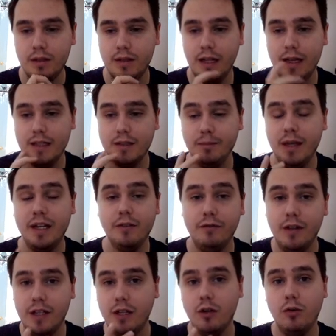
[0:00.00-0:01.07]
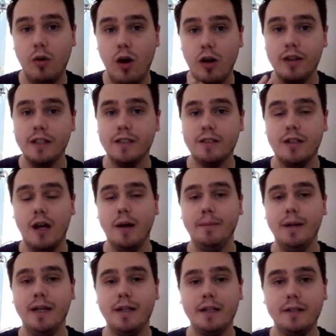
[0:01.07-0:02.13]
that has made a video on this
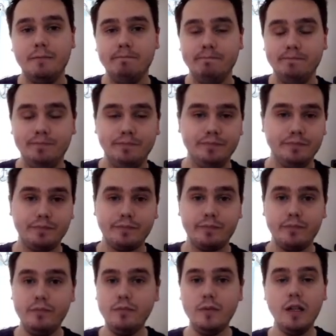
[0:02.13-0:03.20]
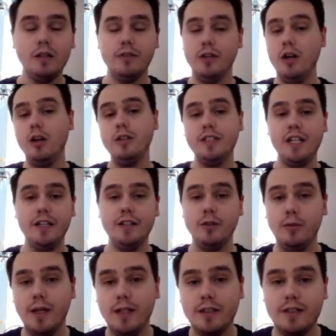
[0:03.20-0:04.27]
topic. They're all shedding
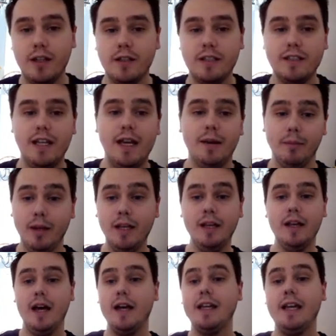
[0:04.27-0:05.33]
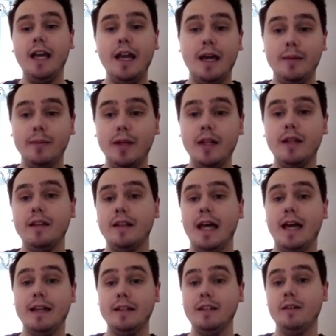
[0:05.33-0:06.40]
awareness on this game, a game
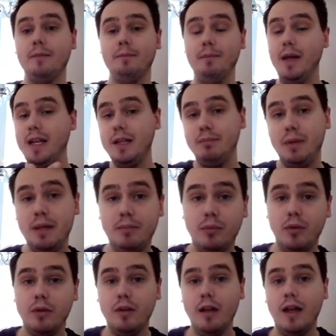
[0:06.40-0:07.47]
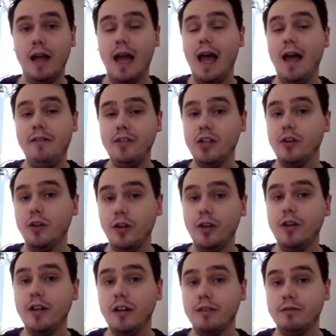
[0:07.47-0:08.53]
that many people haven't
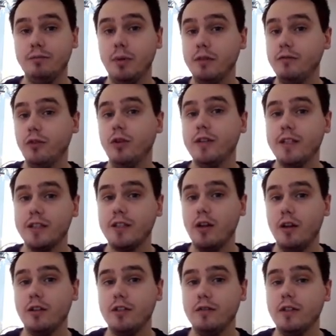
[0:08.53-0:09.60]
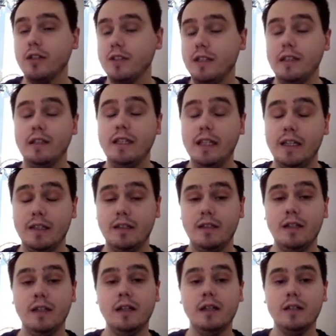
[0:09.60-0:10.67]
heard of before this controversy leaked.
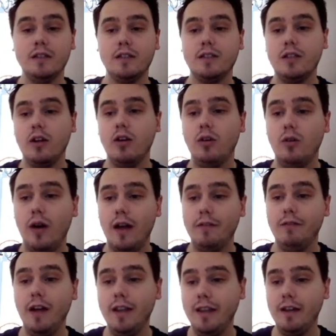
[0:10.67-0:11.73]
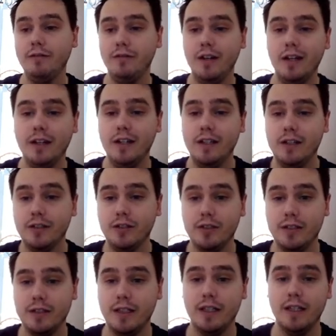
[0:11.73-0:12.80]
So I find that very
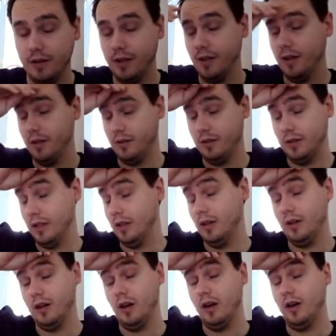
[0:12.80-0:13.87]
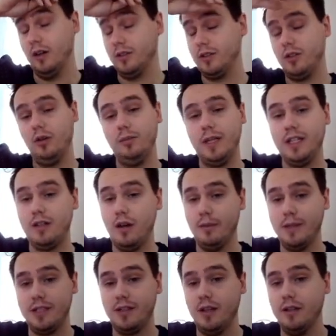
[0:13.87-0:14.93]
interesting. There, there are so many
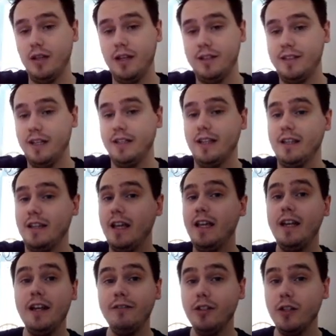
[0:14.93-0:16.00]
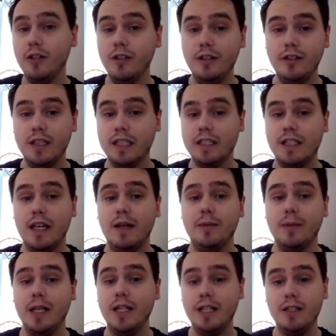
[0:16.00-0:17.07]
comments online saying that they never heard of this game.
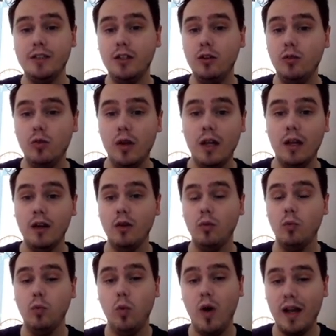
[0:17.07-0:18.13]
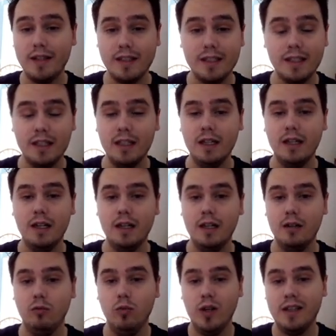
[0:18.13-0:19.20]
They didn't know what,
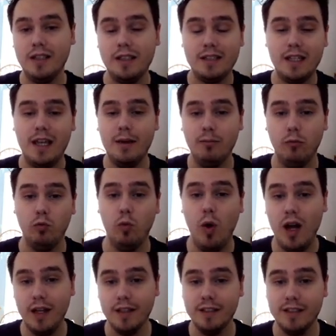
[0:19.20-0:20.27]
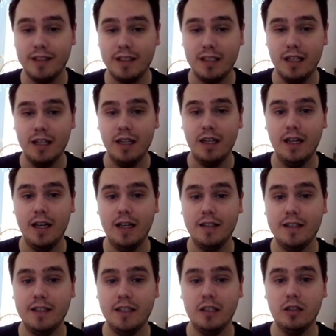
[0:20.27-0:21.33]
what this game was
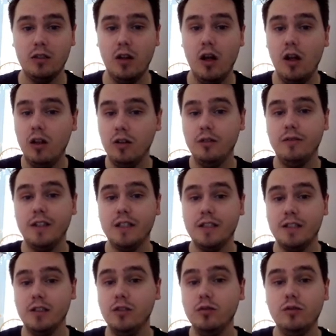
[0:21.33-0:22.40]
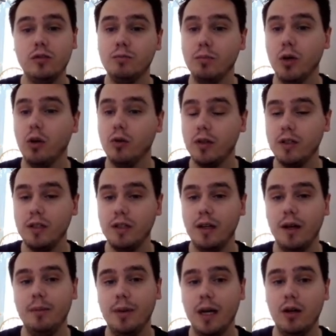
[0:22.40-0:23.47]
until all of this news broke
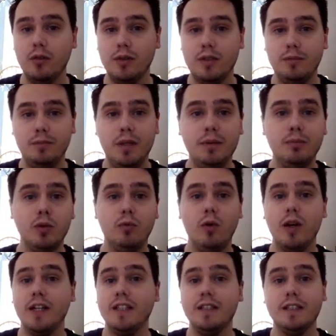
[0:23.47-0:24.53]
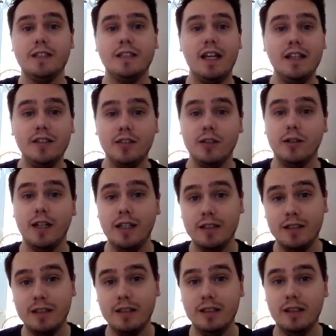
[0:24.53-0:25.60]
about people wanting to censor it.